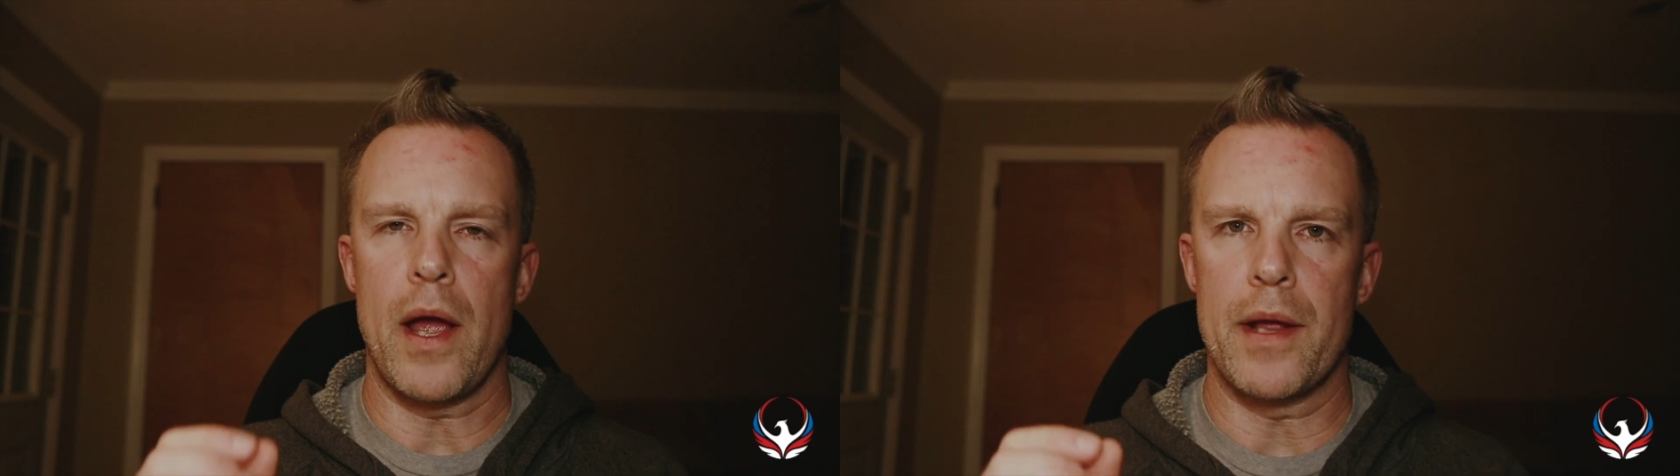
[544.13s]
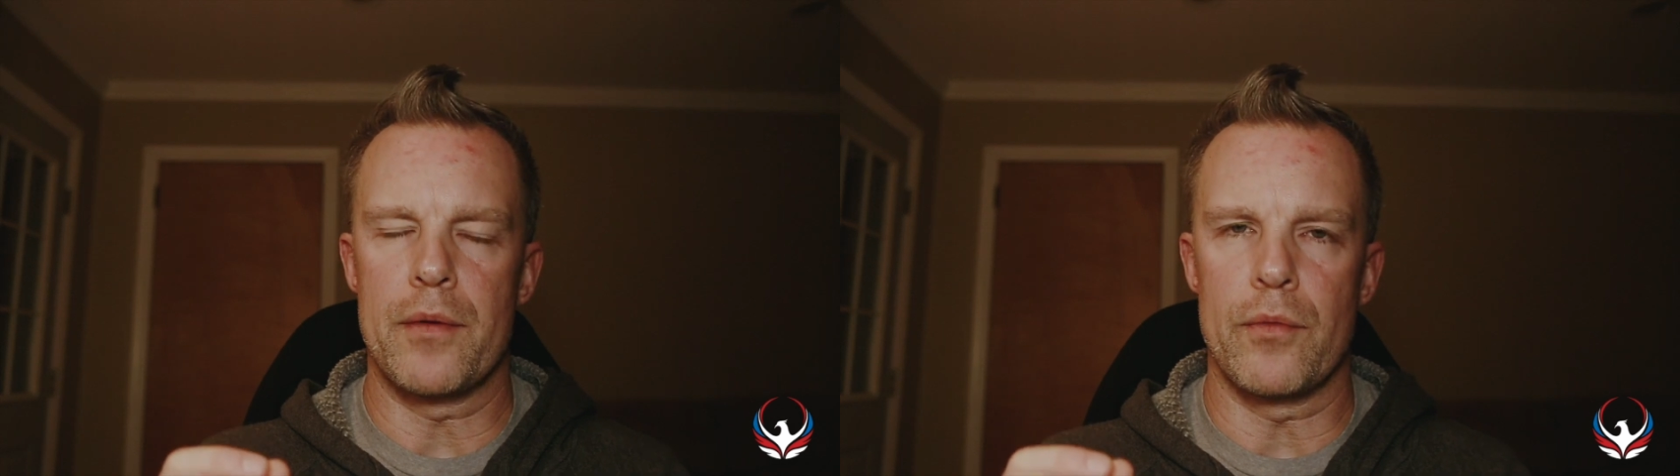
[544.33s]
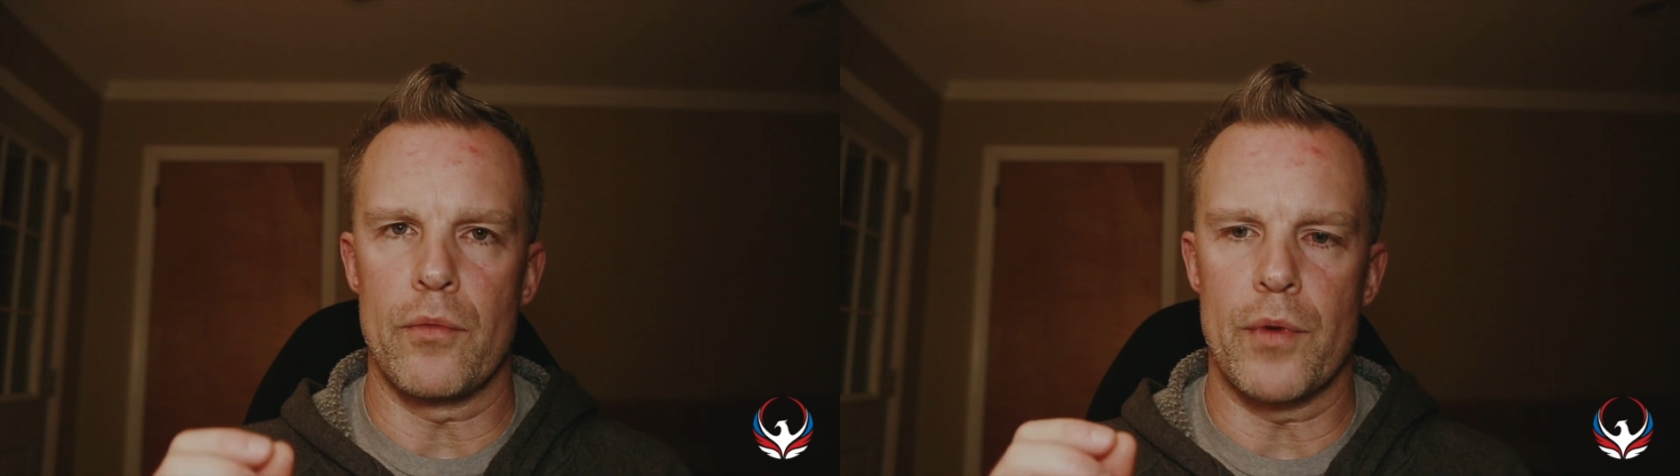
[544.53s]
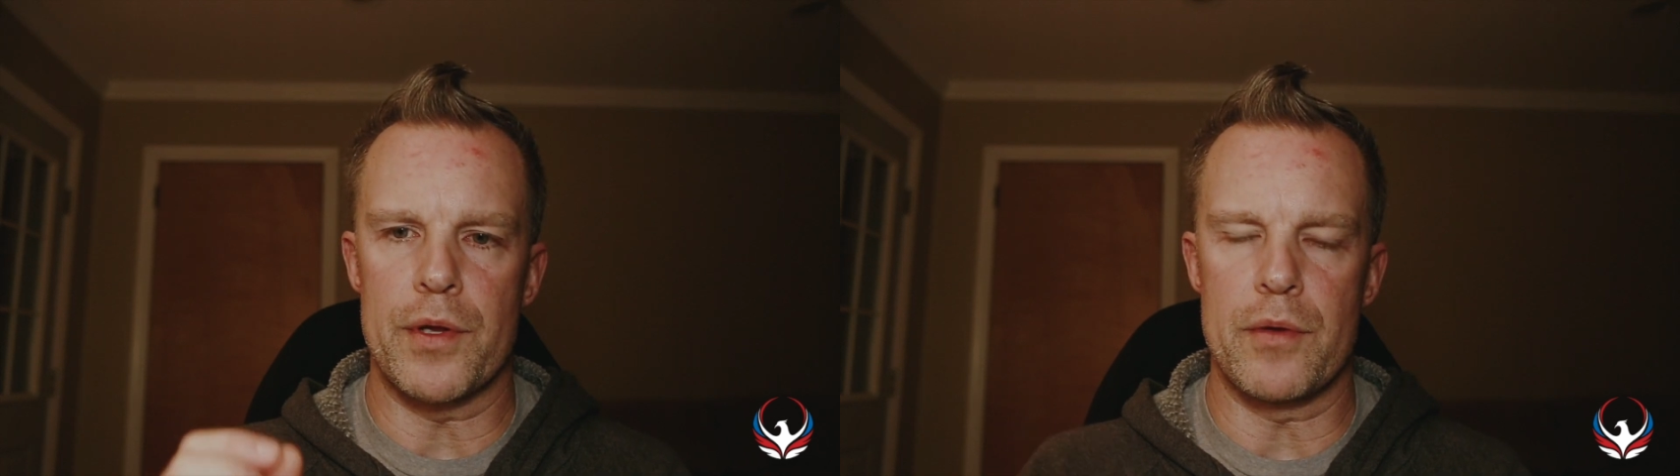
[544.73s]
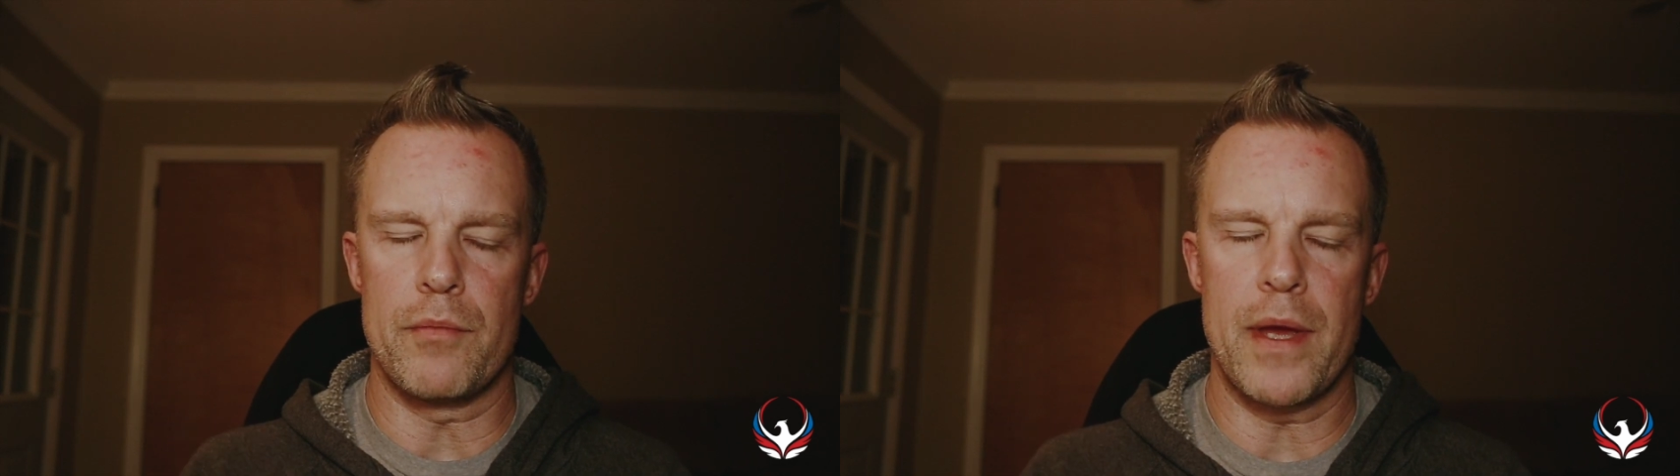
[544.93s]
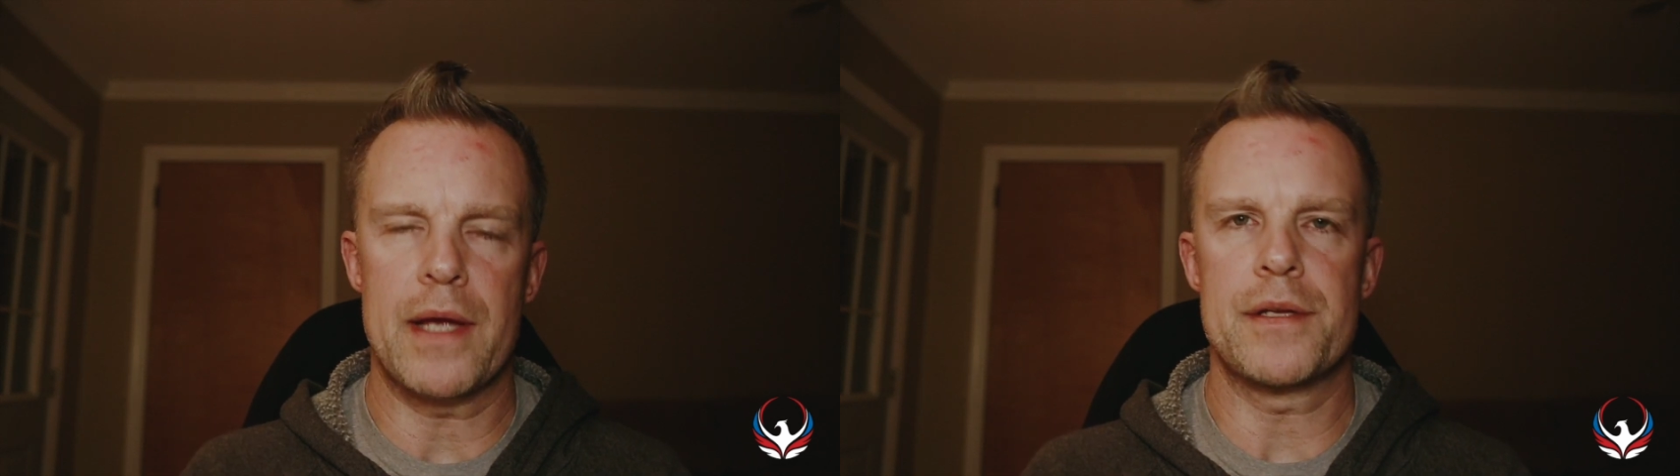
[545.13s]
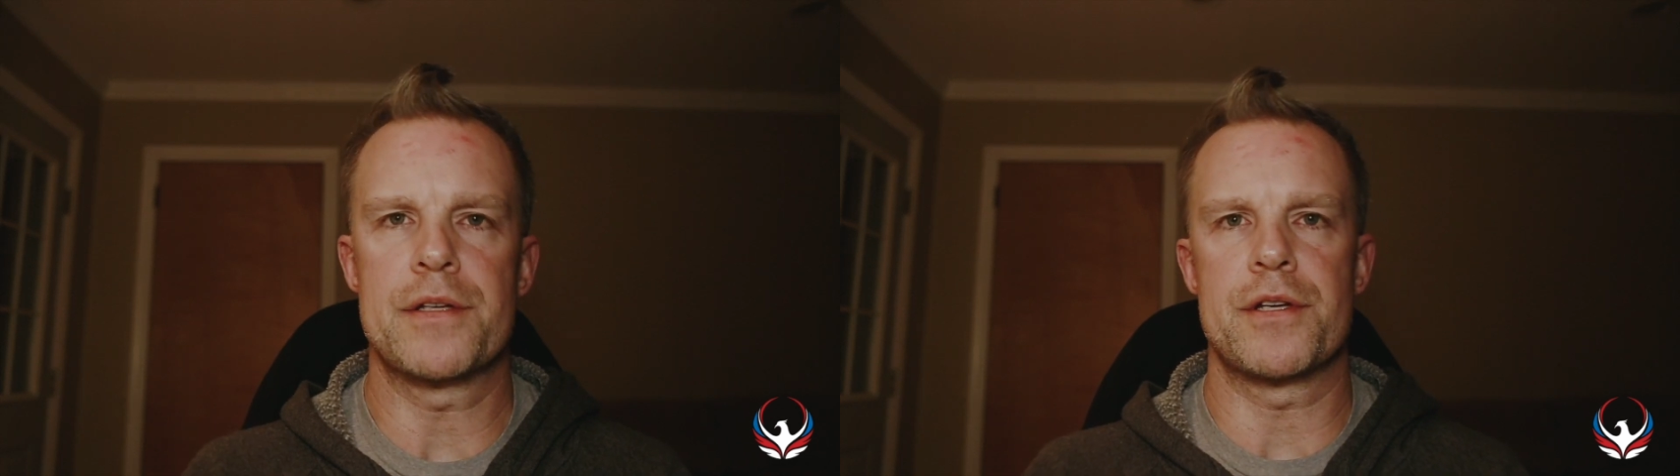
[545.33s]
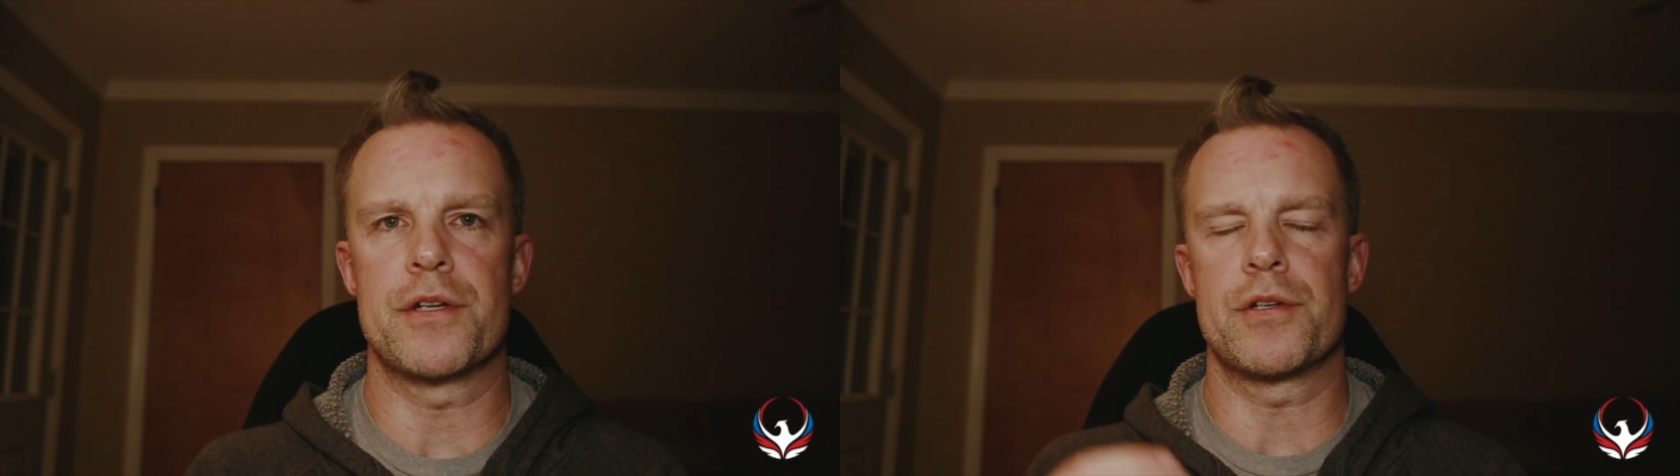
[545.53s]
And when you make a
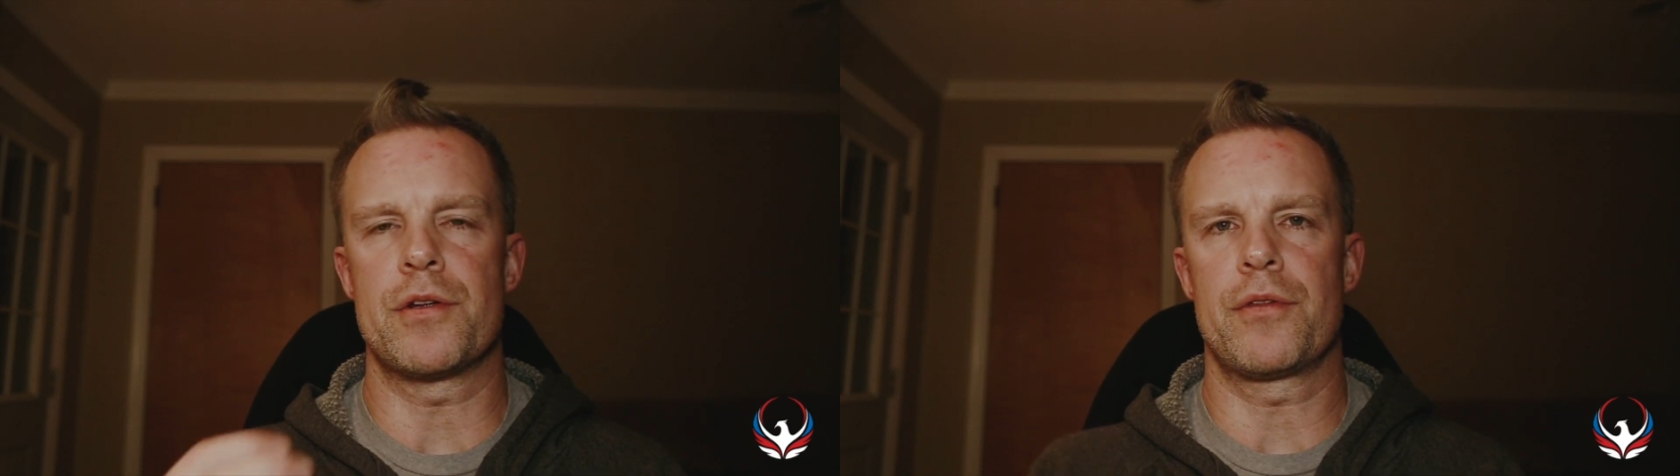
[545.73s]
decision,